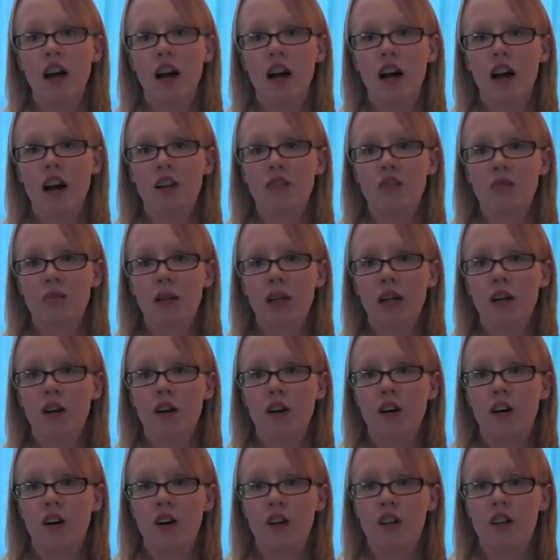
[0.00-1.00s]
I've been
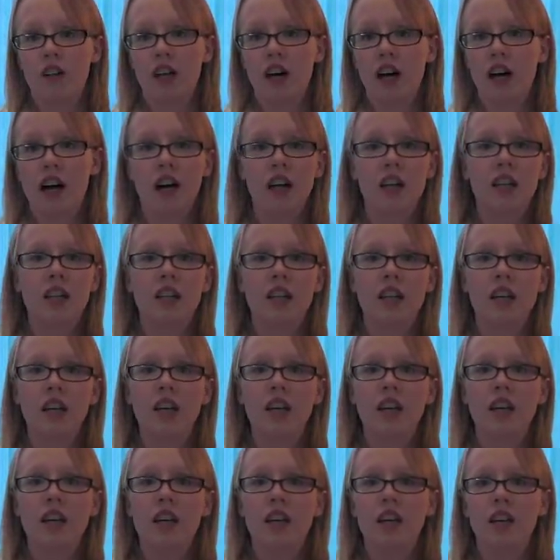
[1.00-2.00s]
called
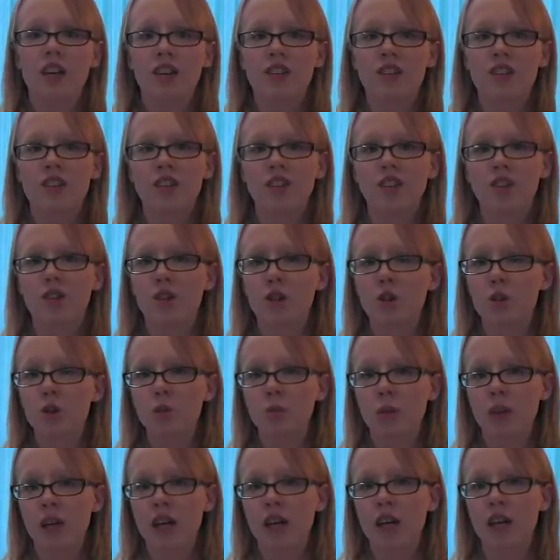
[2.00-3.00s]
ugly,
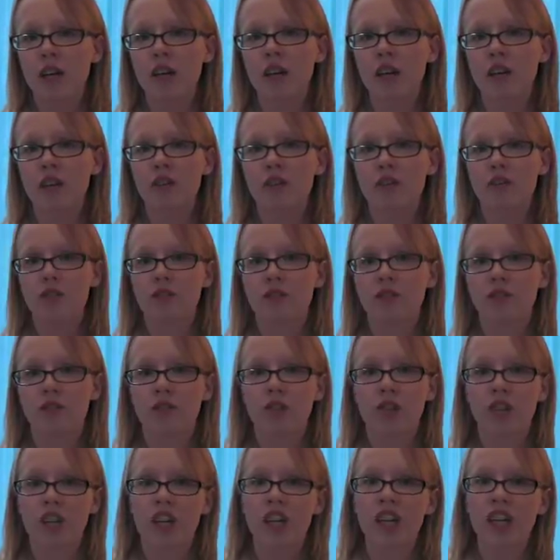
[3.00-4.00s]
stupid,
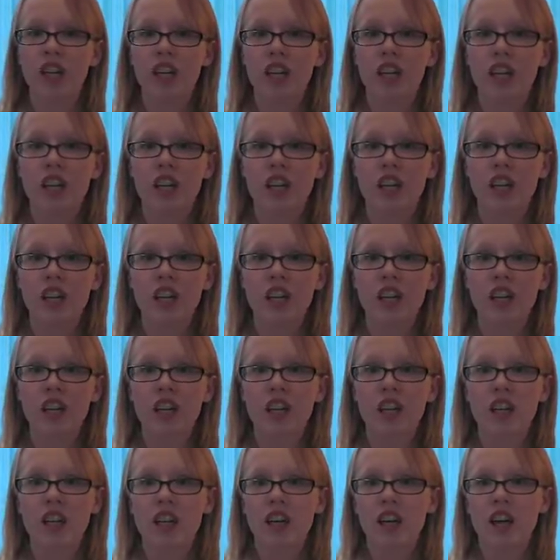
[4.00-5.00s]
freak,
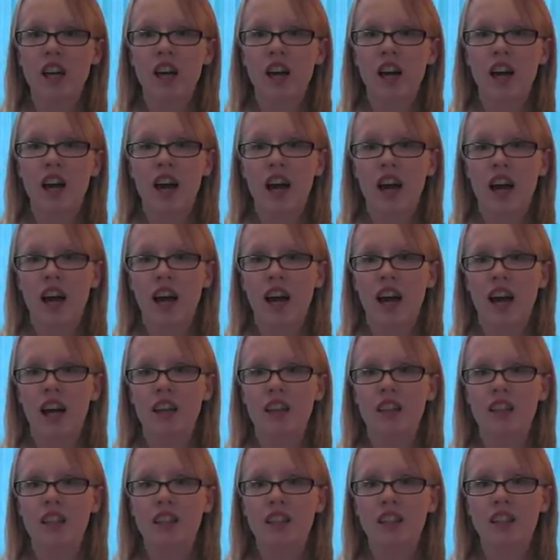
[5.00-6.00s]

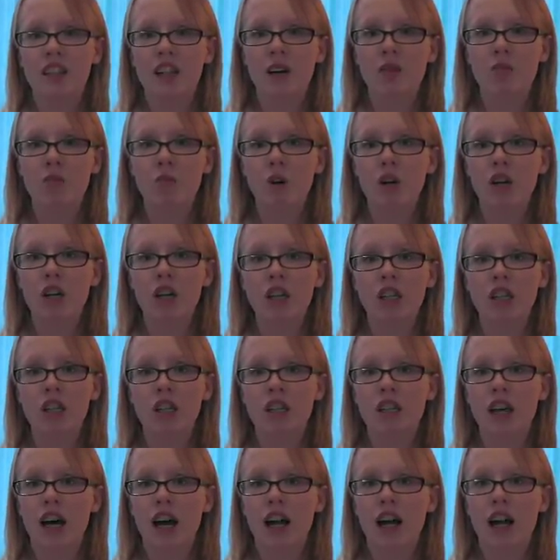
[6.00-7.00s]
and some
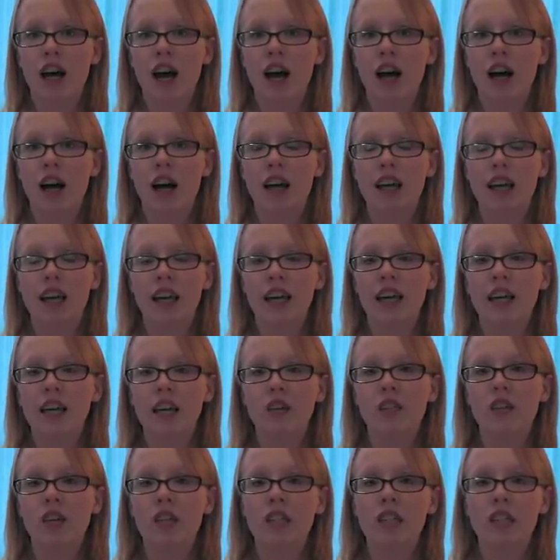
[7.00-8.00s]
words that I can't
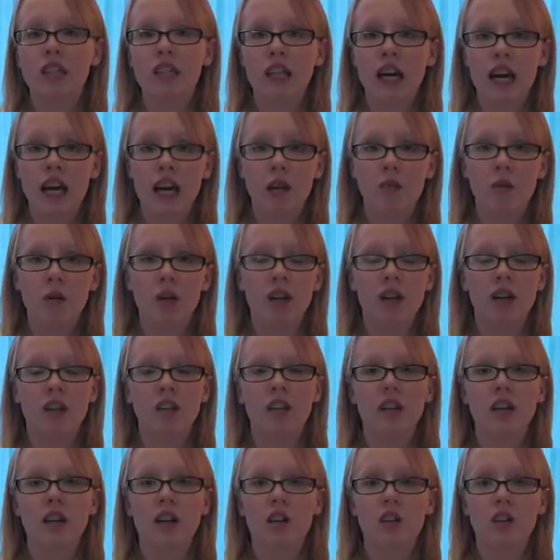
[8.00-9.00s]
even say
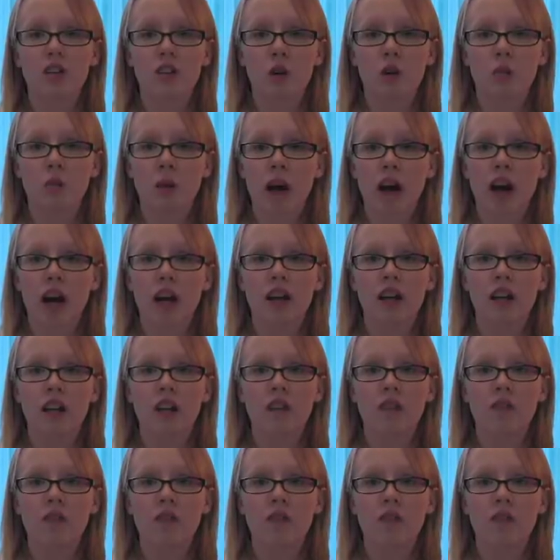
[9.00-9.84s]
because they are so bad.